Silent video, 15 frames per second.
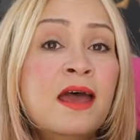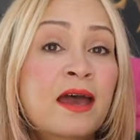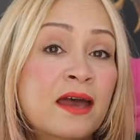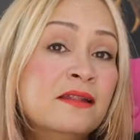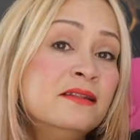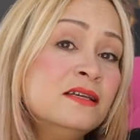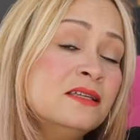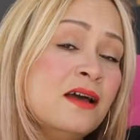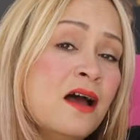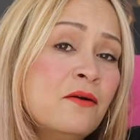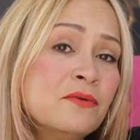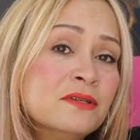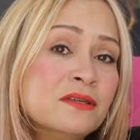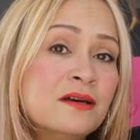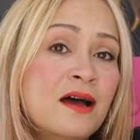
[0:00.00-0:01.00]
And this guy
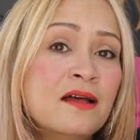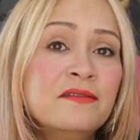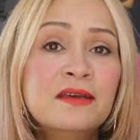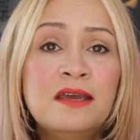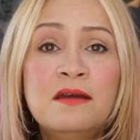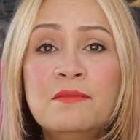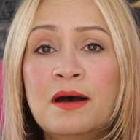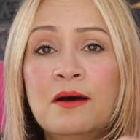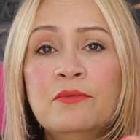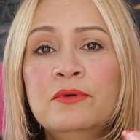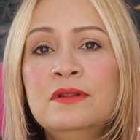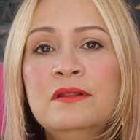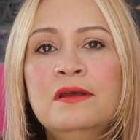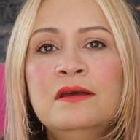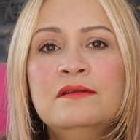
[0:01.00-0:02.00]
was the guy that came out
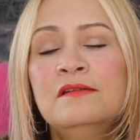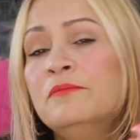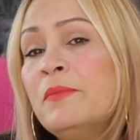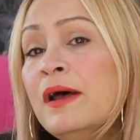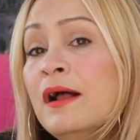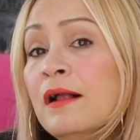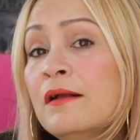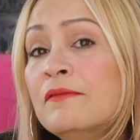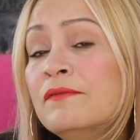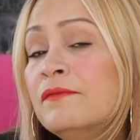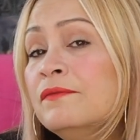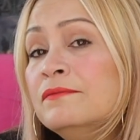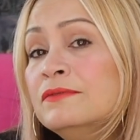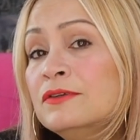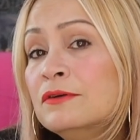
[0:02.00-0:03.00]
with this spell
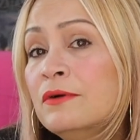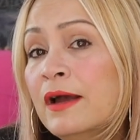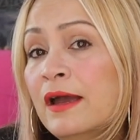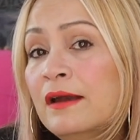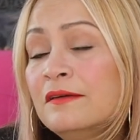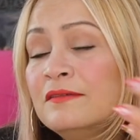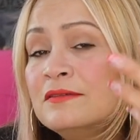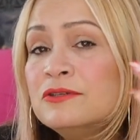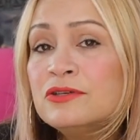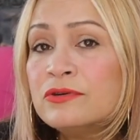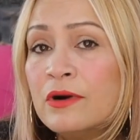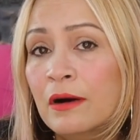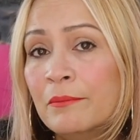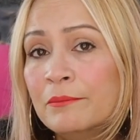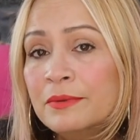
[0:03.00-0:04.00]
to hex
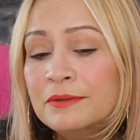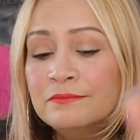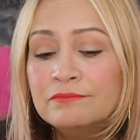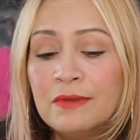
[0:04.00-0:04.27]
Trump.